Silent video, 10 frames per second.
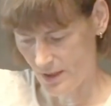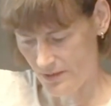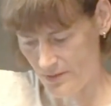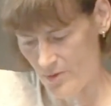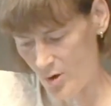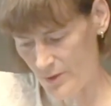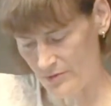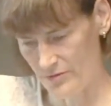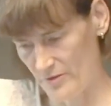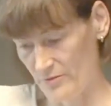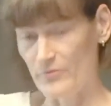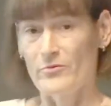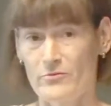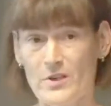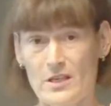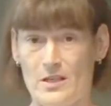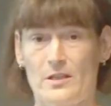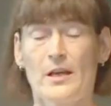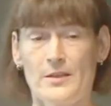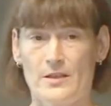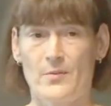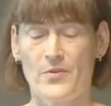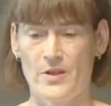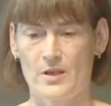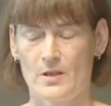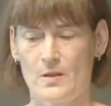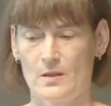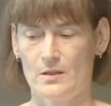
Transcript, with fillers: in the moment where we decide something,